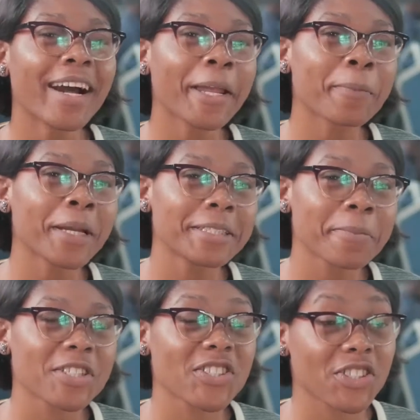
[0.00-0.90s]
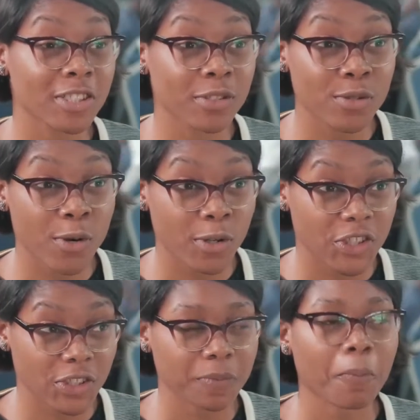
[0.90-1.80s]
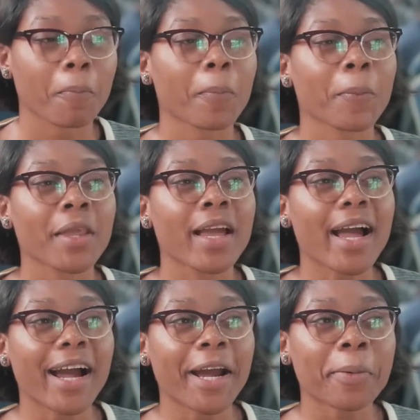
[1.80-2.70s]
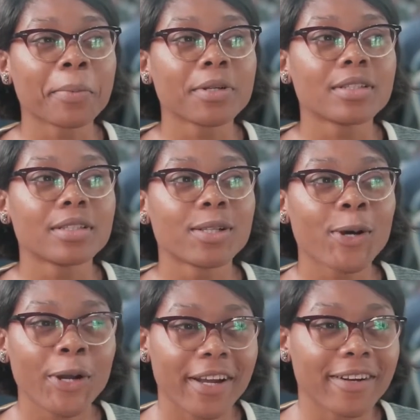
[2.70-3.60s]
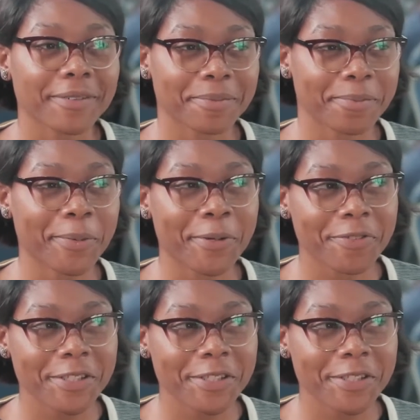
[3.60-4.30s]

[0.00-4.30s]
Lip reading: Hi, my name is Chinedu Oji. I am a lawyer by